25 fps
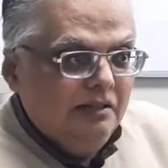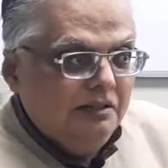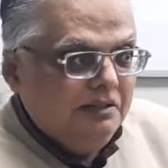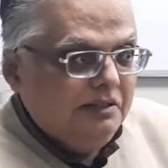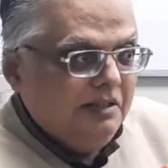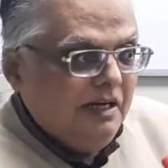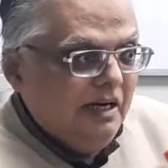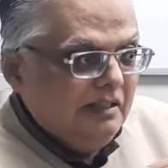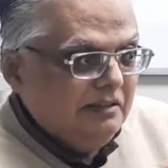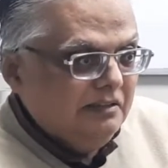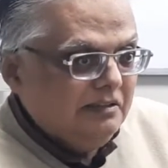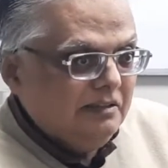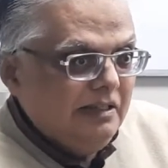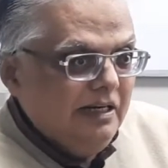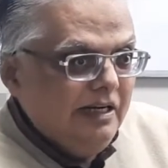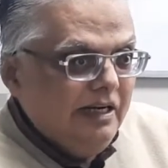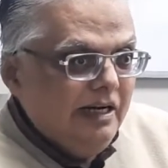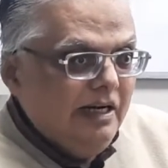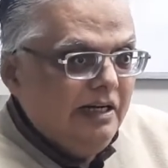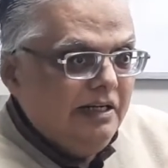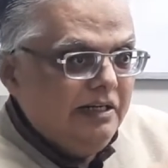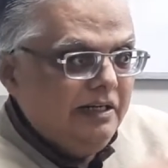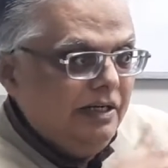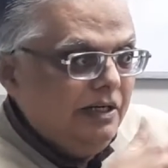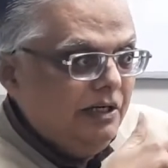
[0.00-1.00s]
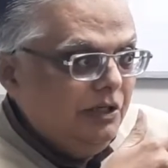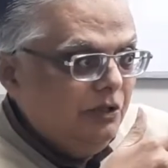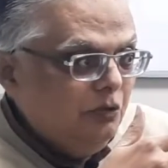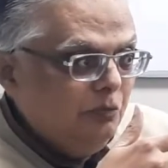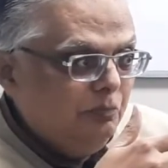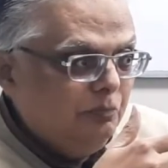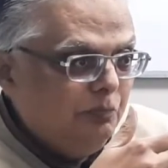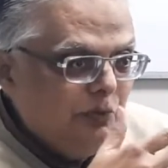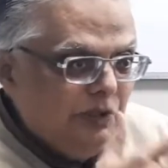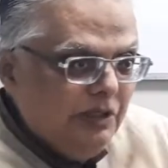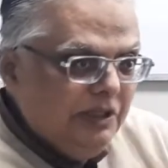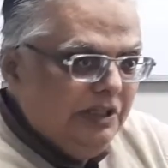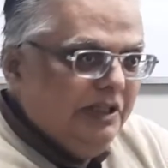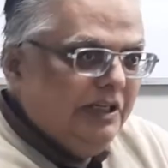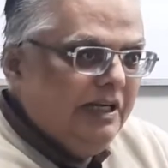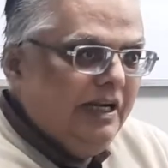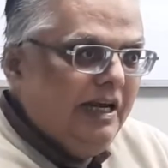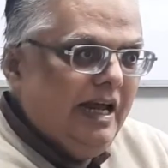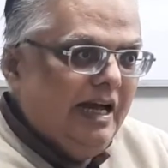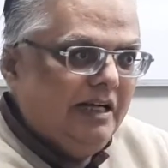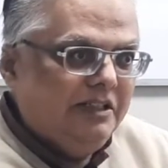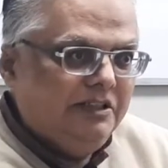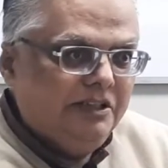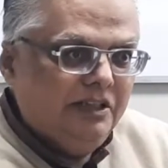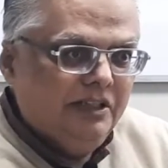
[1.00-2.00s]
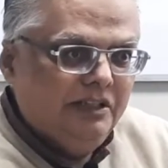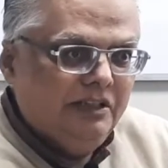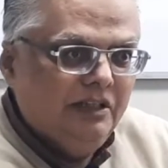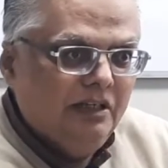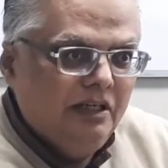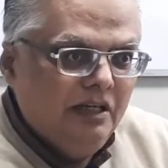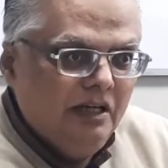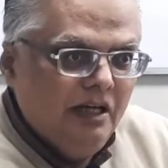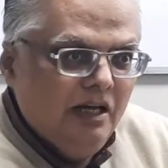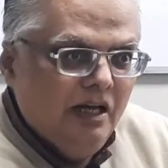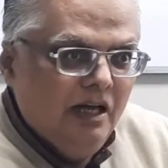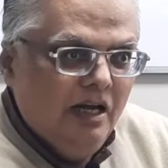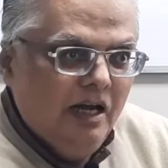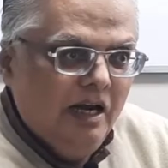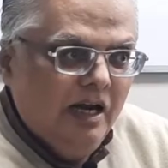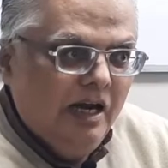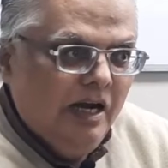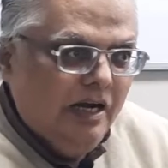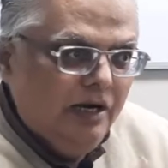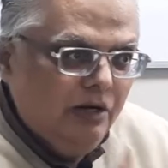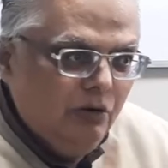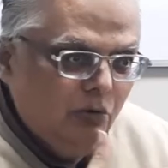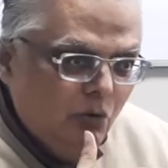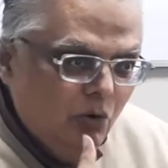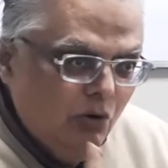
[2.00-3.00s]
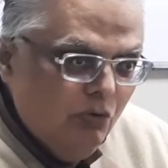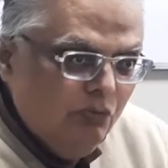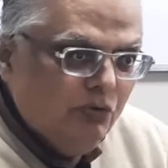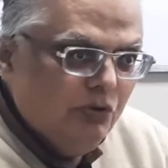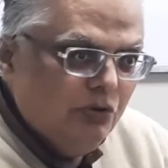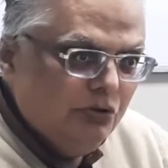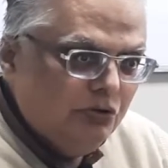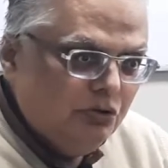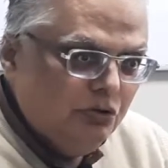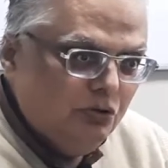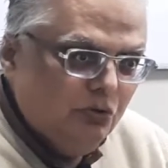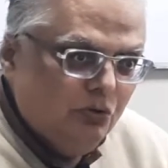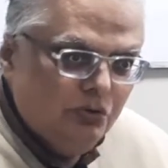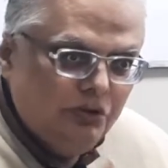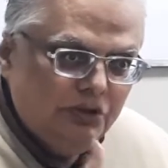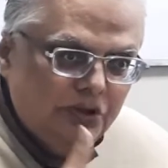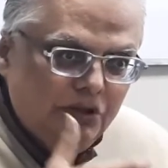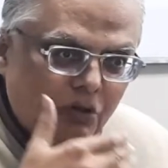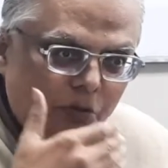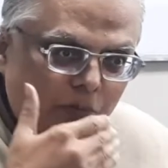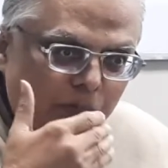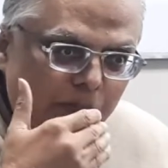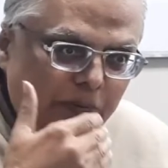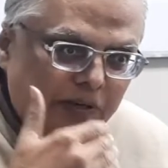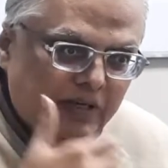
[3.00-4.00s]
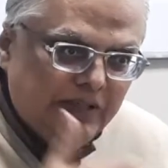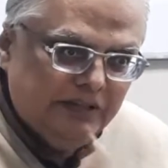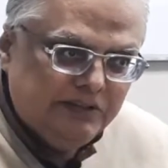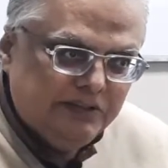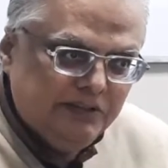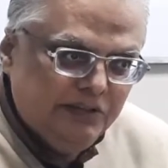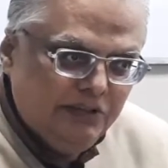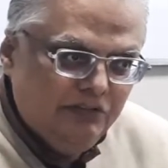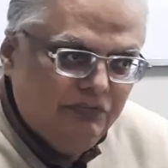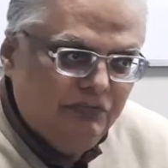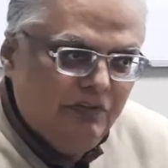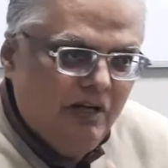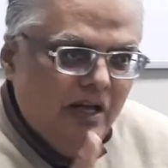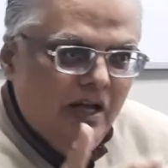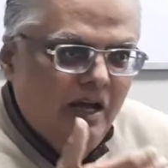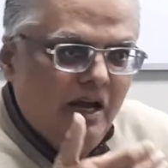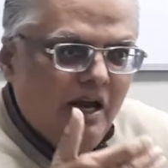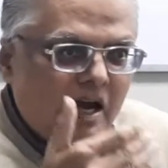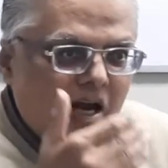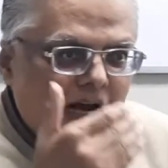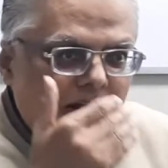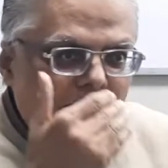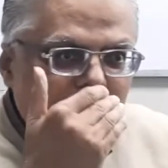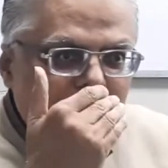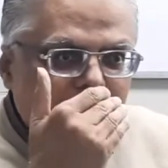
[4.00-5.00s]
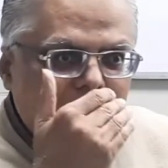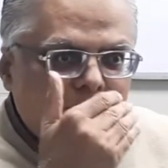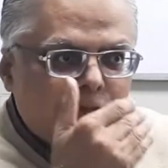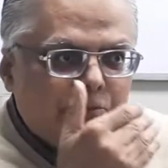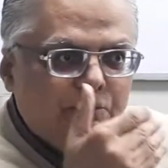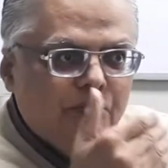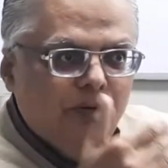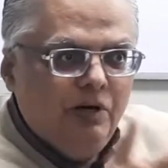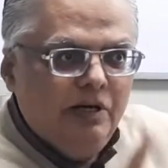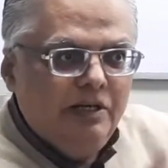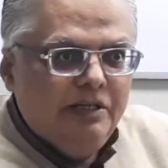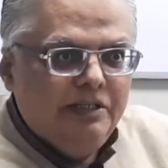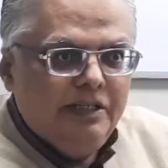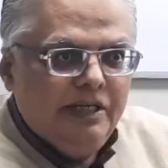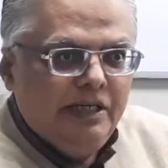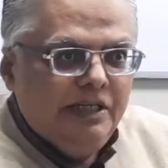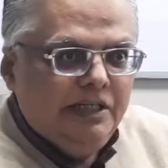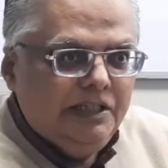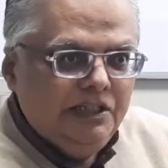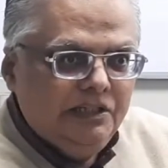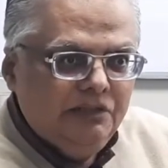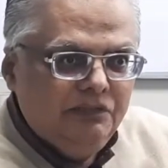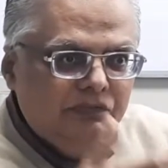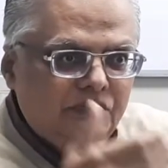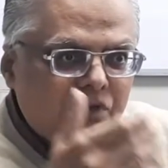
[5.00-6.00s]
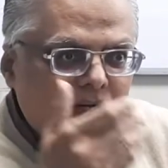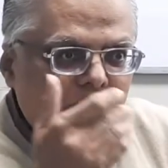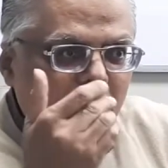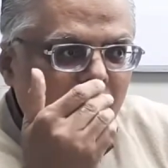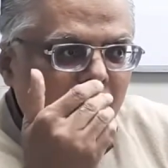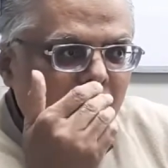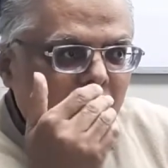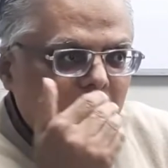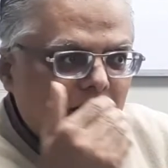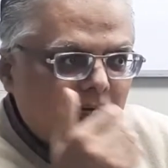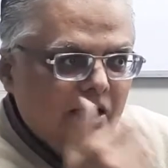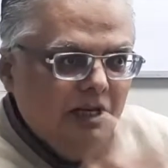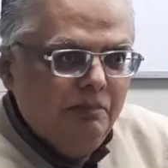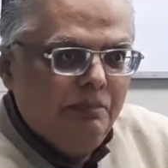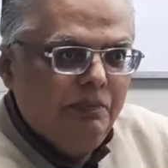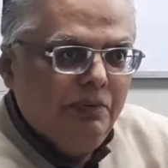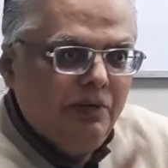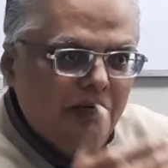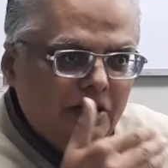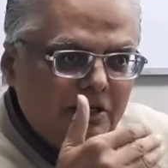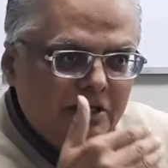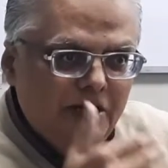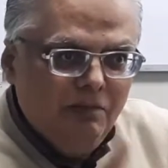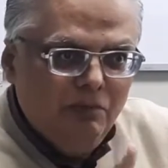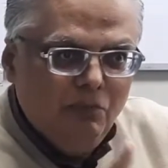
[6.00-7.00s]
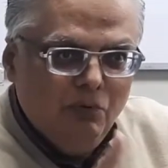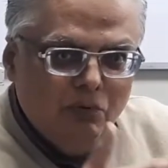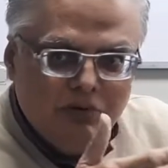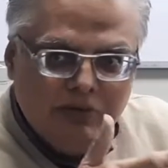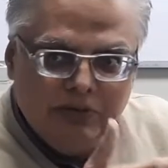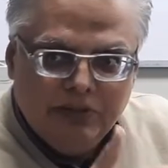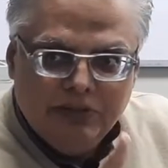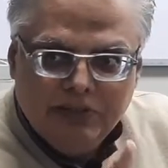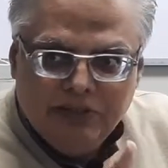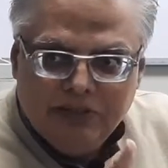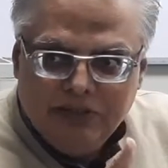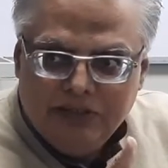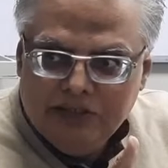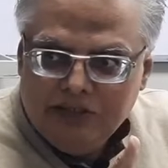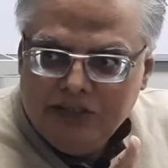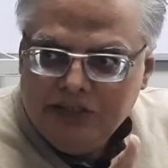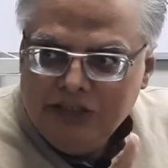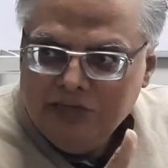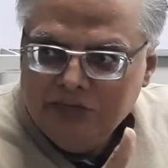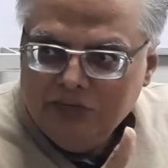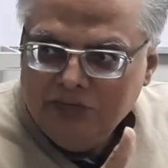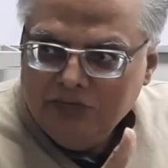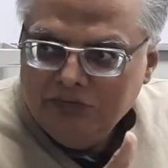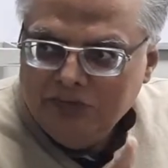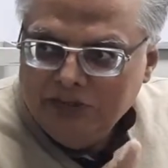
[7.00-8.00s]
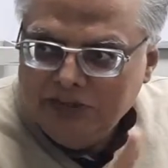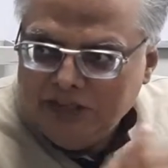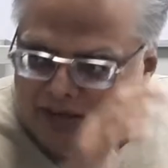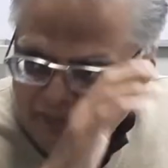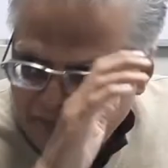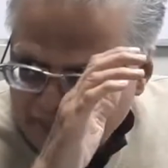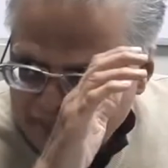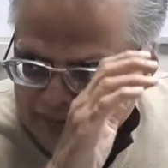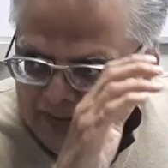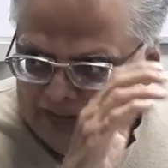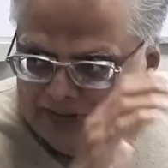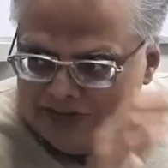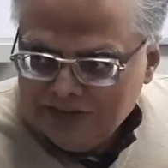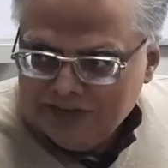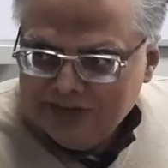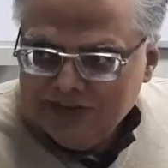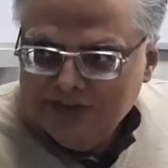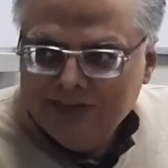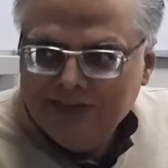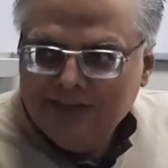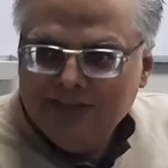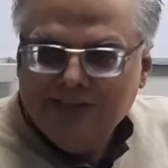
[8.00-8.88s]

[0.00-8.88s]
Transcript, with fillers: translate into political action and overthrow the oppressive and exploitative liberal democratic regime of the capitalist.